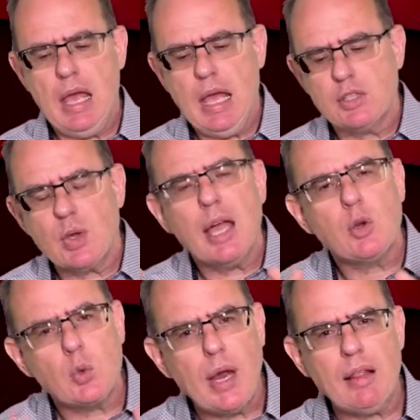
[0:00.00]
And so I
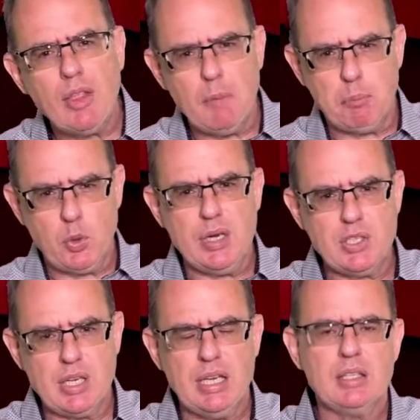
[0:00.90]
greatly
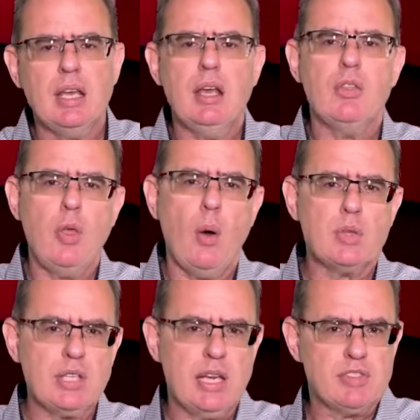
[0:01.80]
appreciate
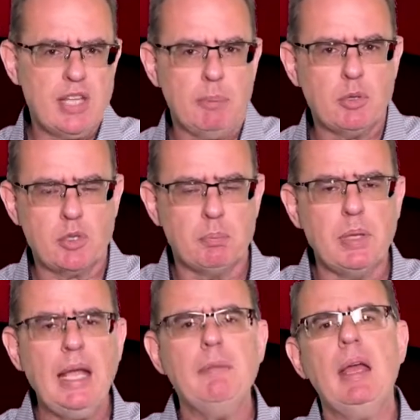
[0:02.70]
those that have stepped up to the
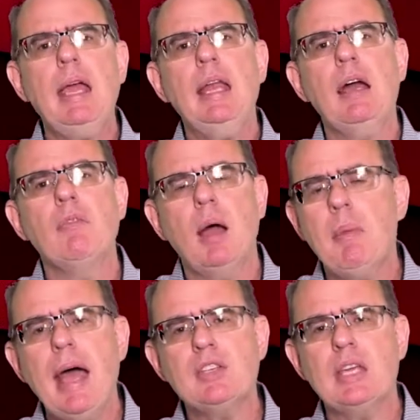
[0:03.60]
plate. And I'm, I'm,
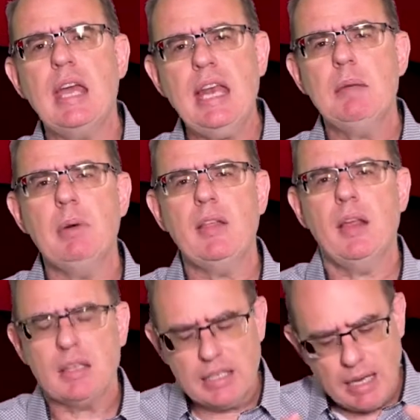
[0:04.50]
asking anybody
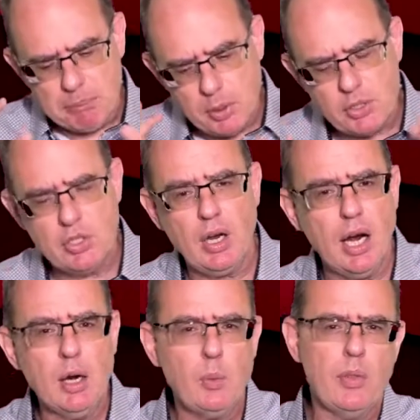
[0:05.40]
that God puts in your
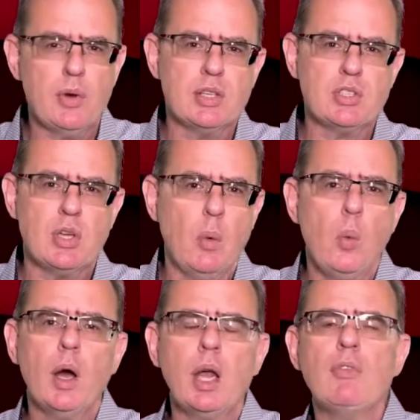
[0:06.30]
heart, whether it's a
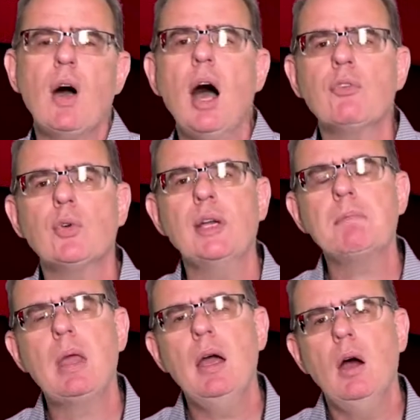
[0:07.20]
one off offering
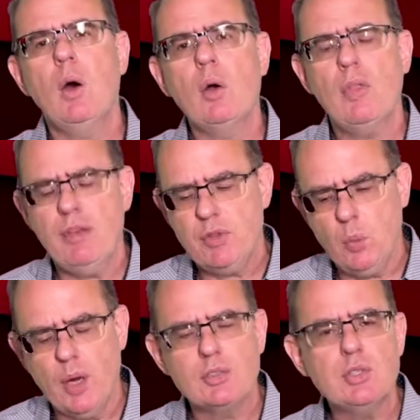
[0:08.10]
or if you
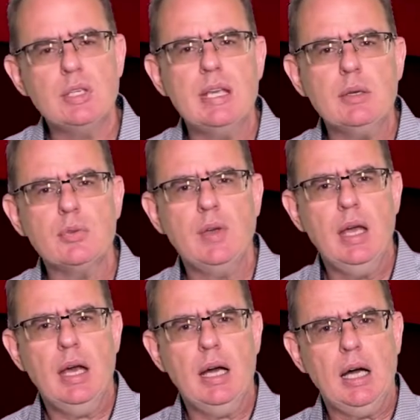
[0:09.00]
want to give
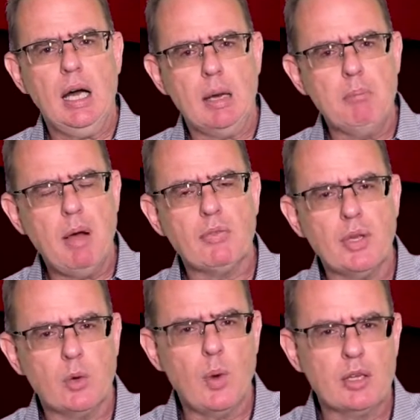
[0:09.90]
uh, on a
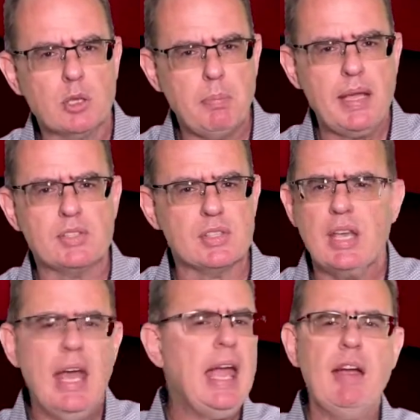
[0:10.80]
monthly or regular basis.
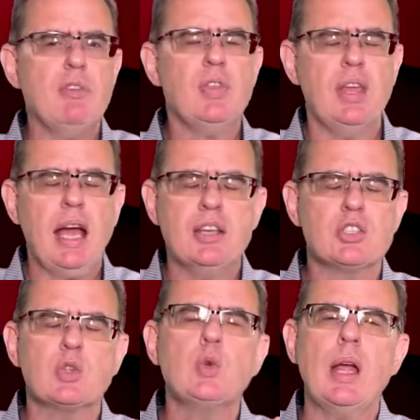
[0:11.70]
Everything, I
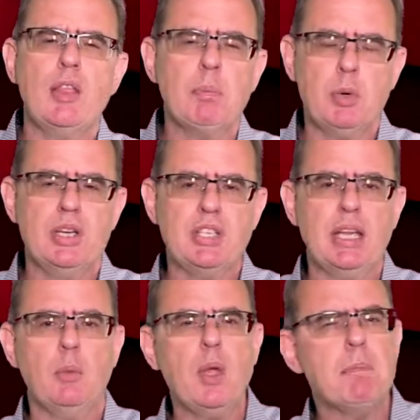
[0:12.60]
just greatly
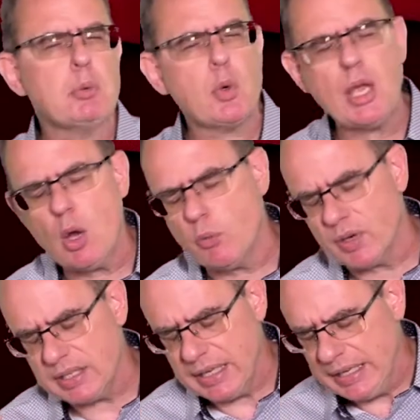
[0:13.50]
appreciate it. We pray
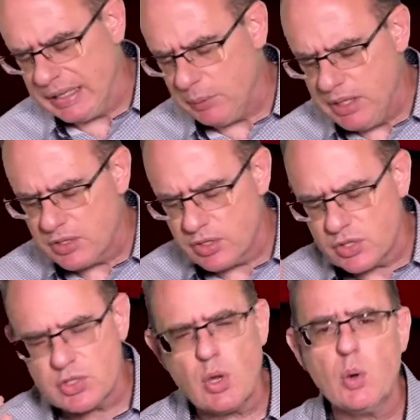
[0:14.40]
over it and we just are
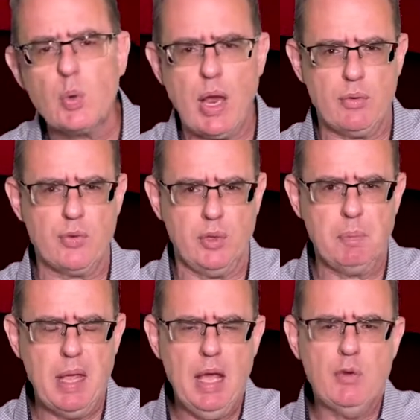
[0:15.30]
so grateful
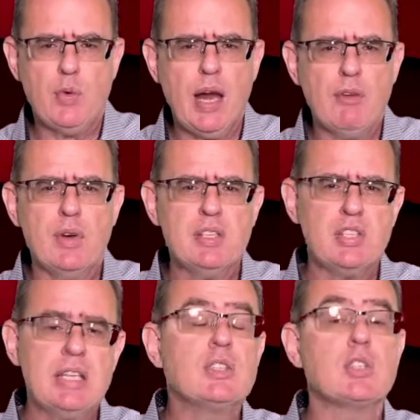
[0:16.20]
for every
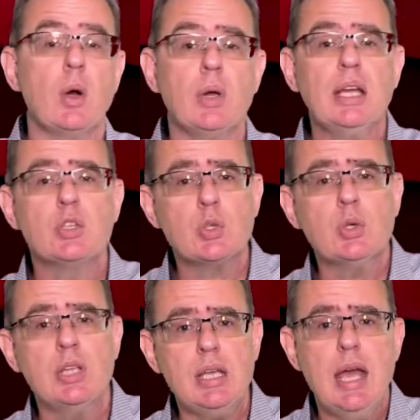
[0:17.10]
seed sown. It
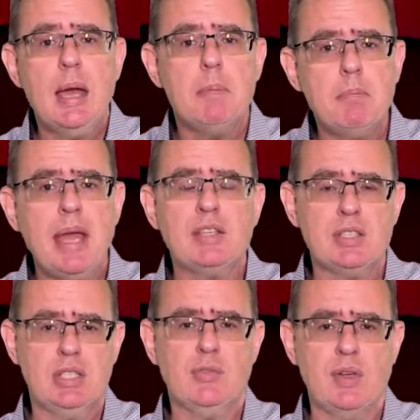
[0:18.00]
truly makes
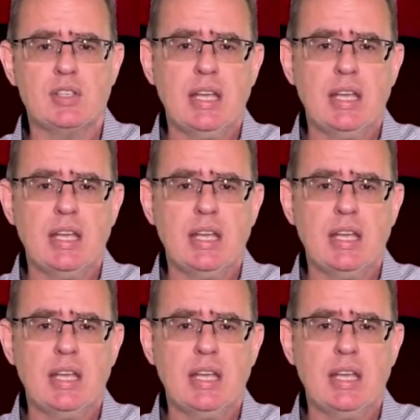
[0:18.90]
a difference.